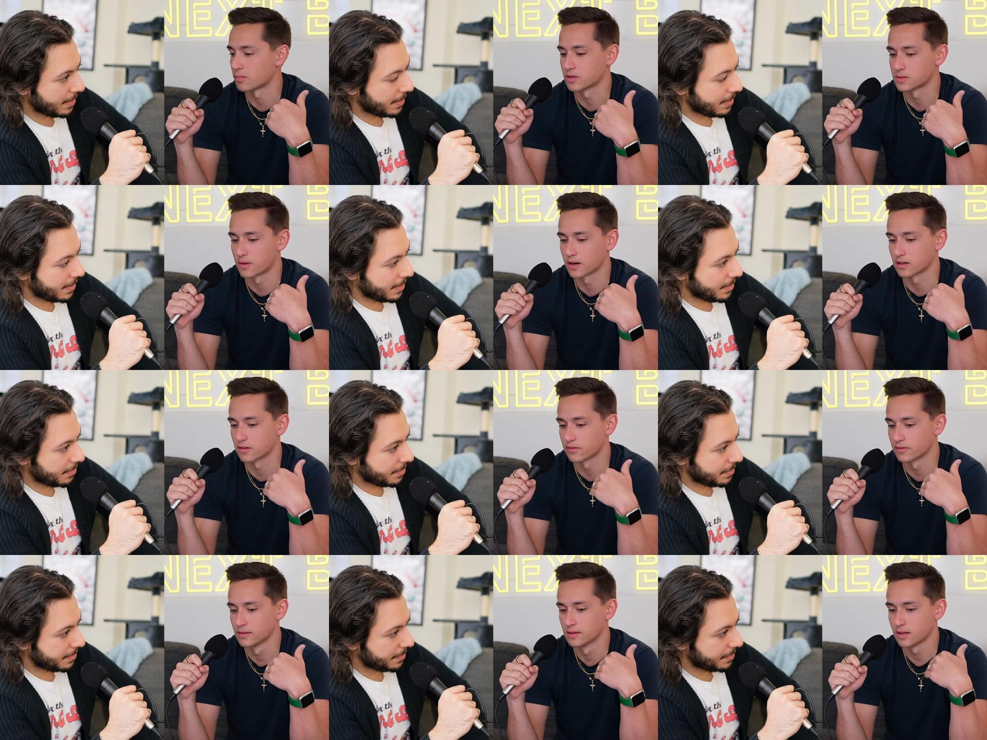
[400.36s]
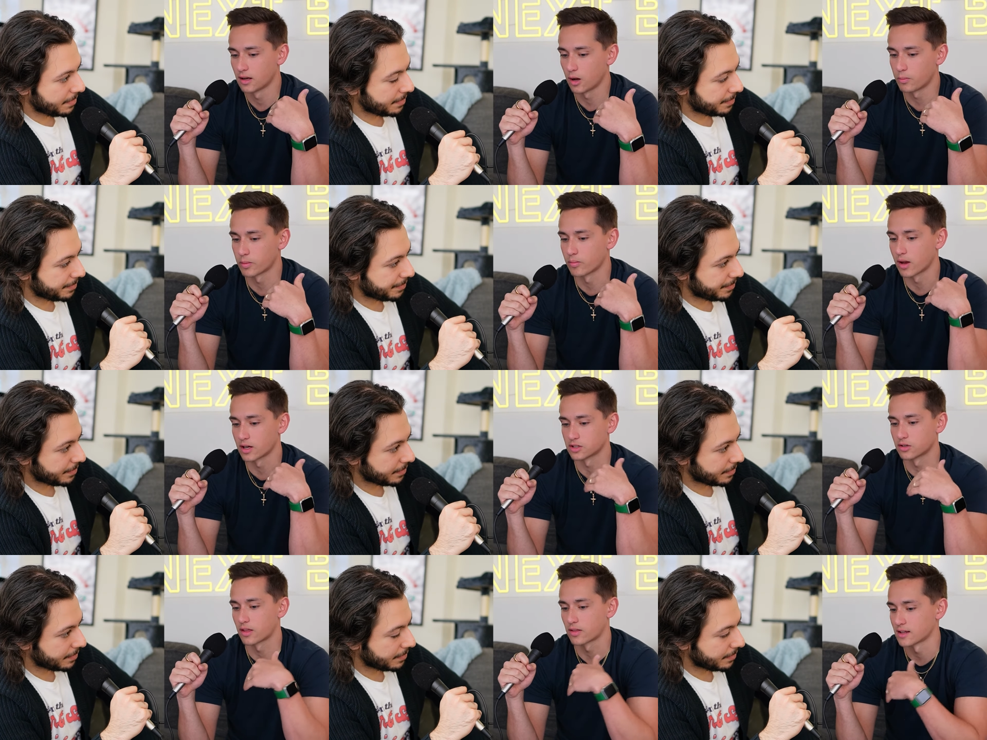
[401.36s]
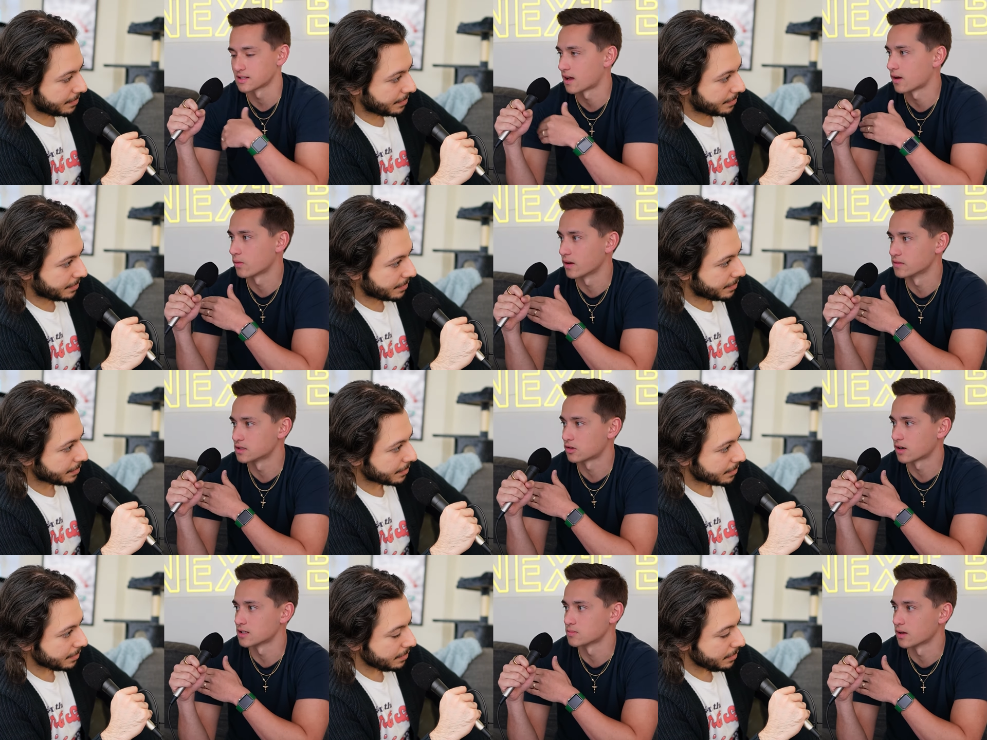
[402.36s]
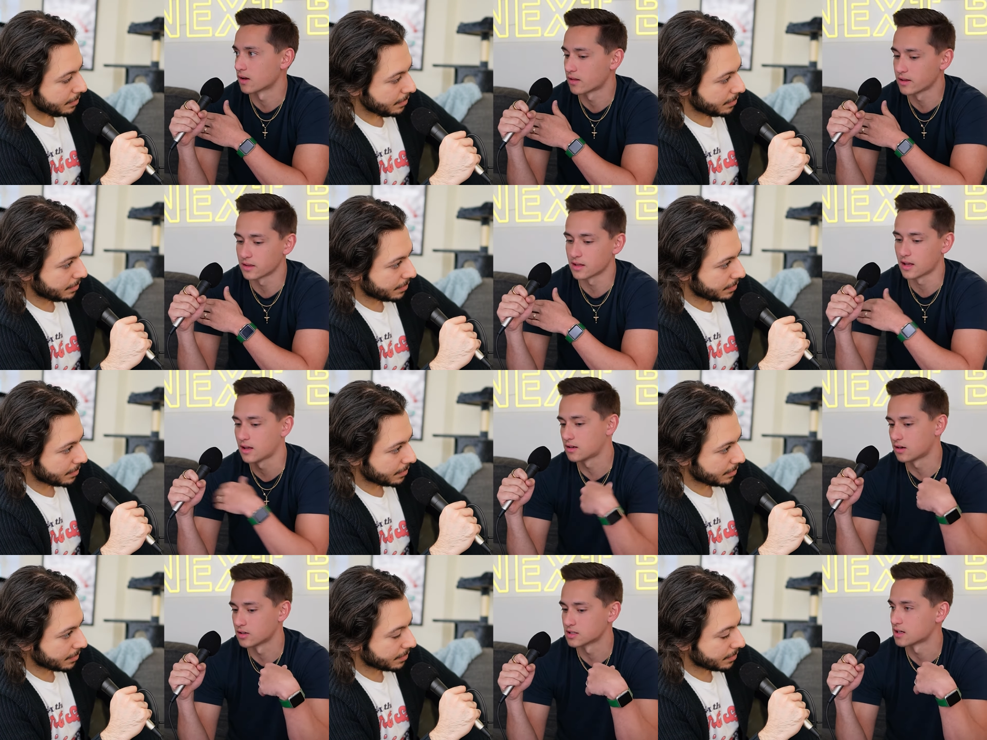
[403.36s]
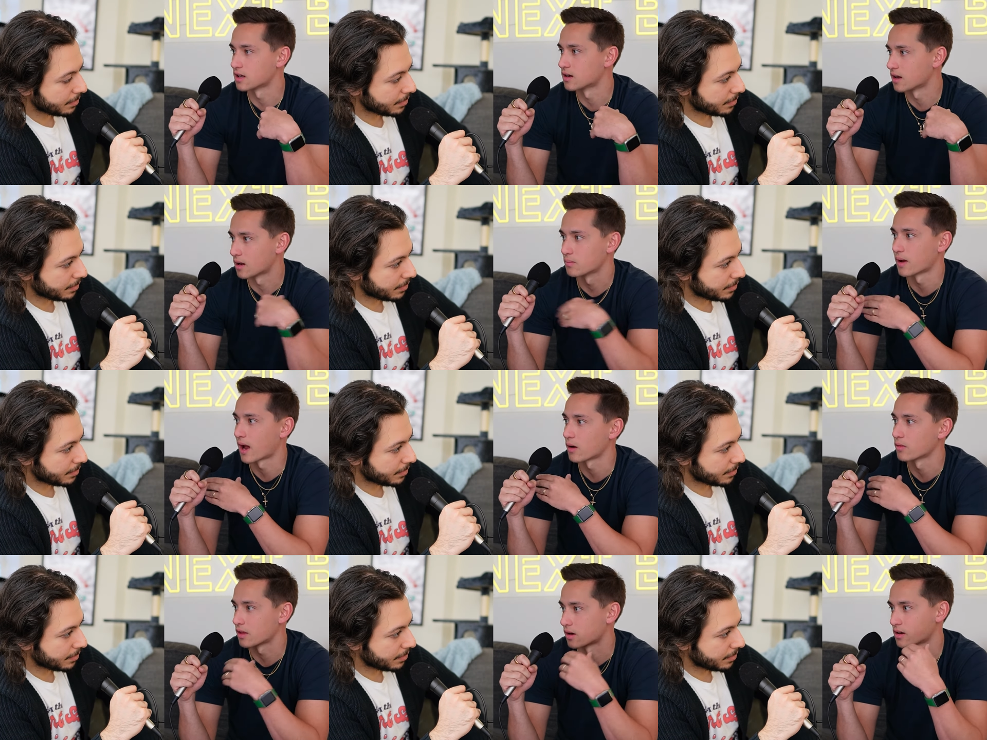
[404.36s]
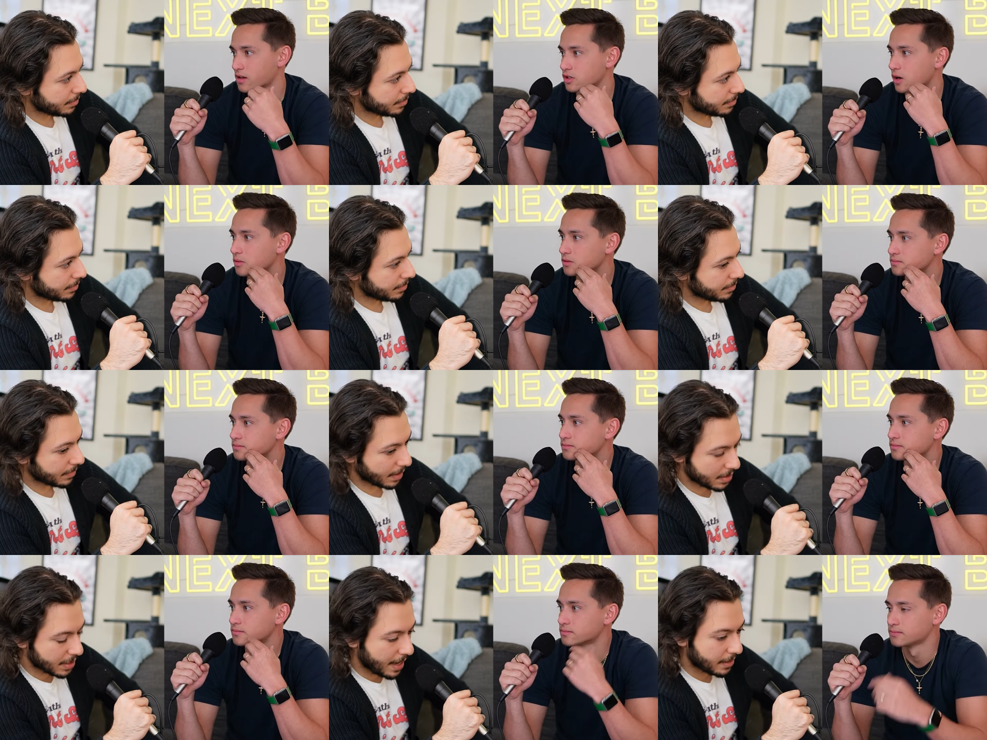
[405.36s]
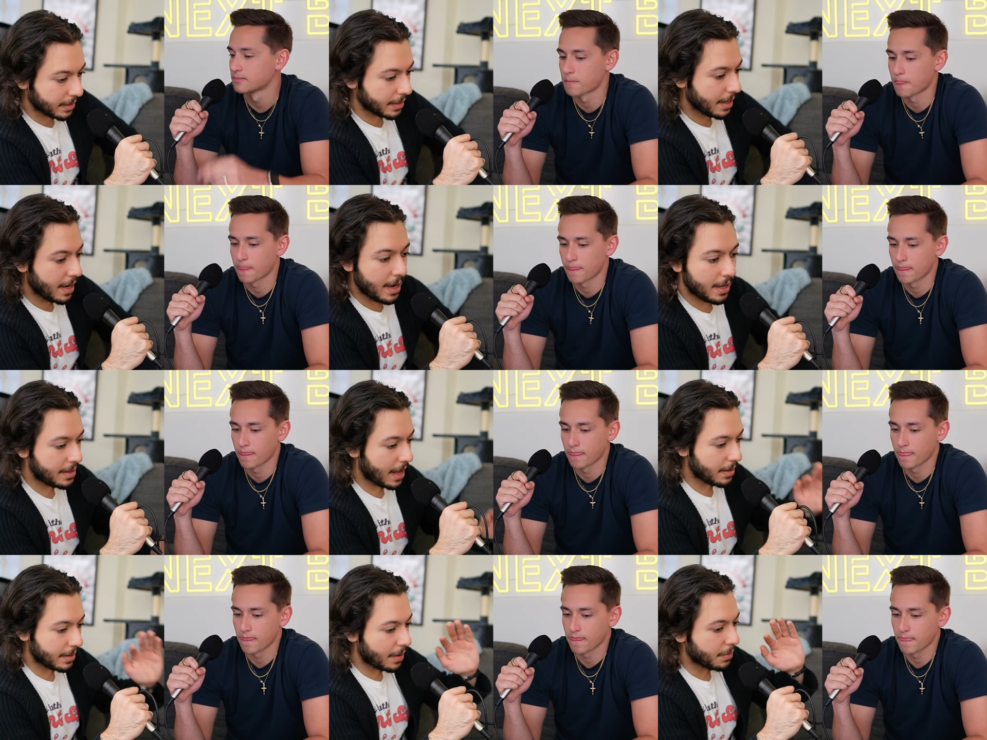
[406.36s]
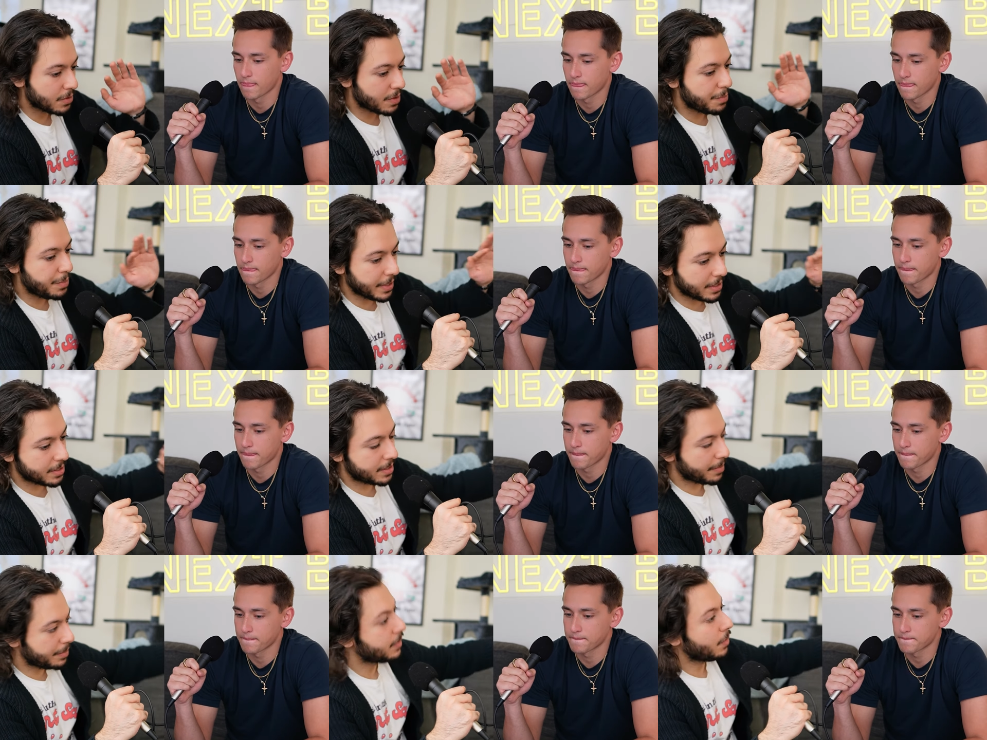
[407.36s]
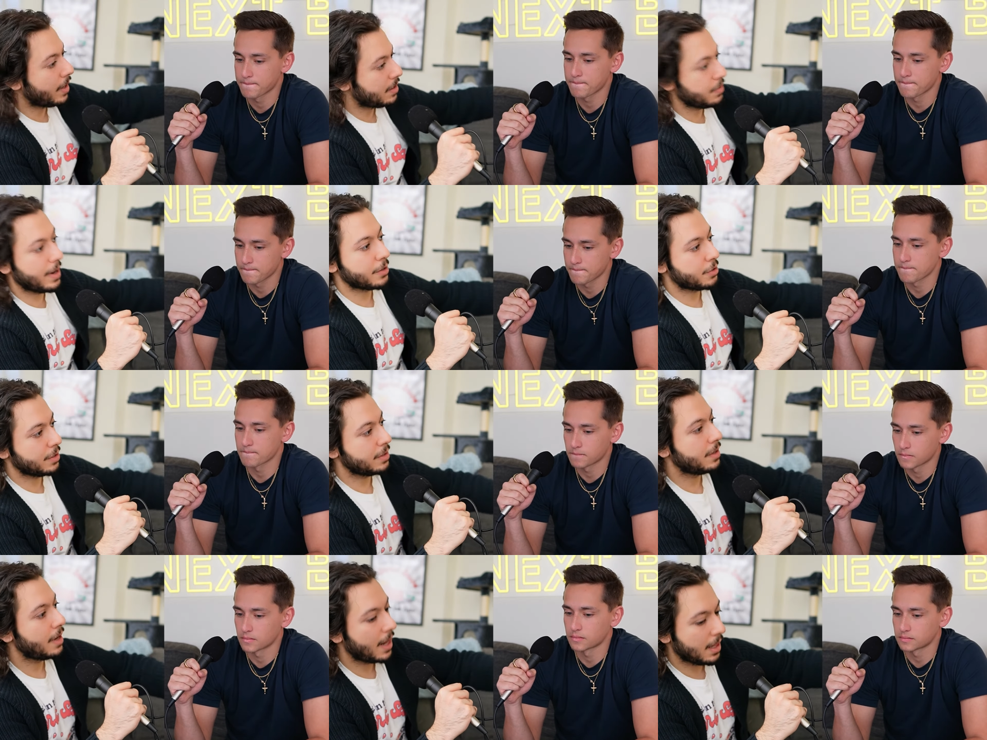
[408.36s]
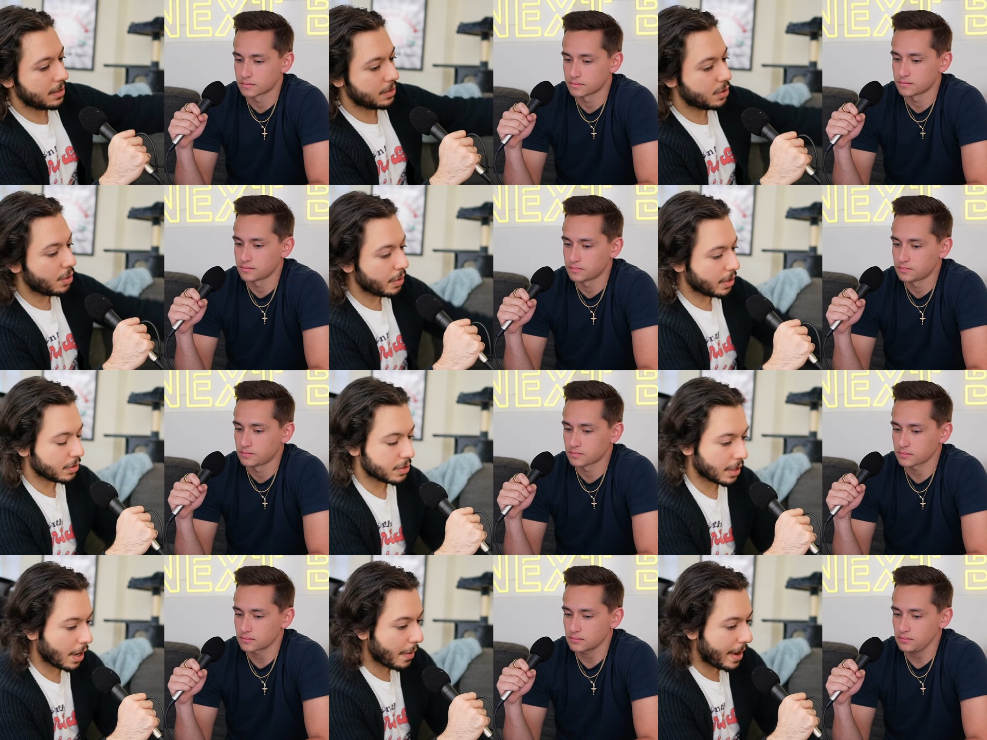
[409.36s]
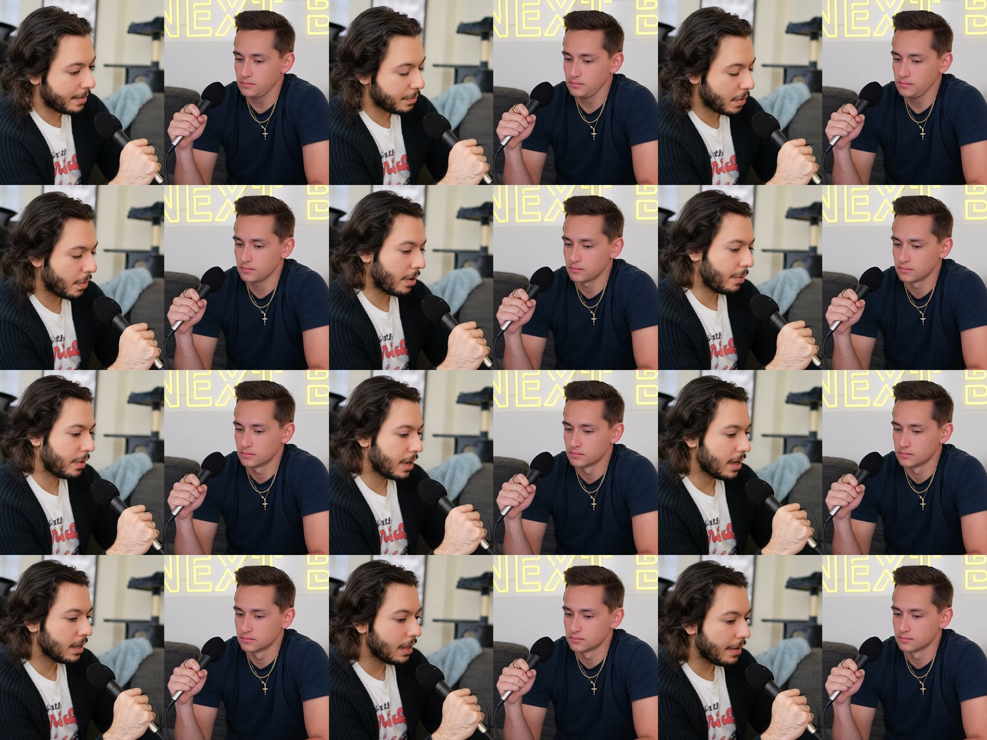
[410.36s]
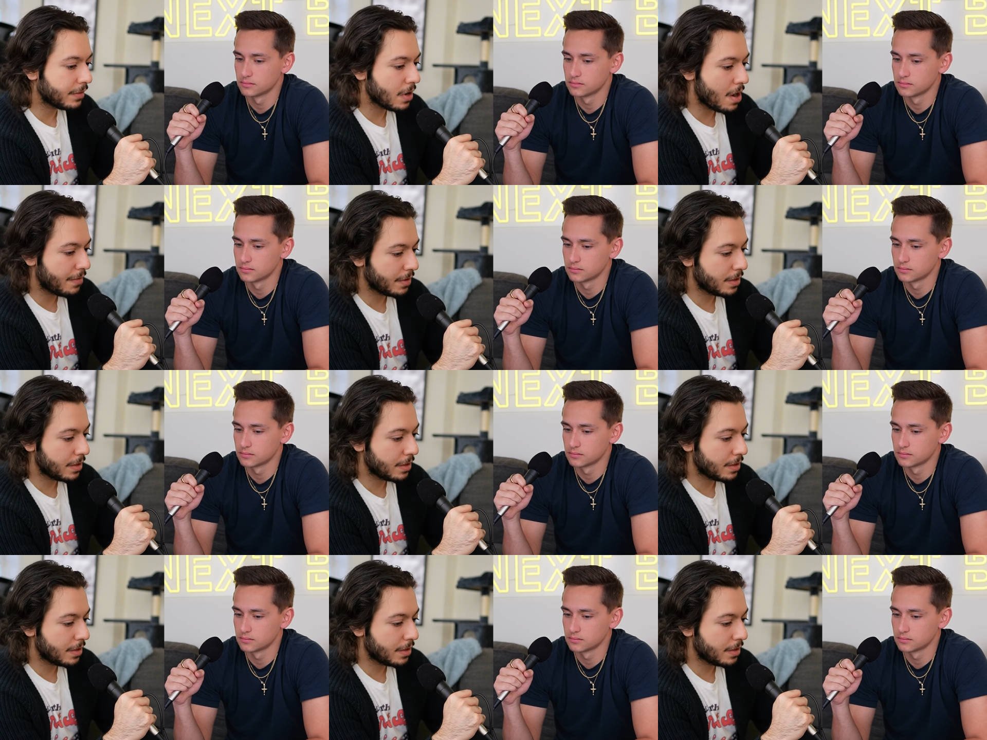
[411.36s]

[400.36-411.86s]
Speaker 1: perspective helping make sure that the sound waves transmit cleanly into your skin and back without any trouble.
Speaker 2: Exactly. And that that was a big step in the right direction 2 years ago. And wh- where we kind of left off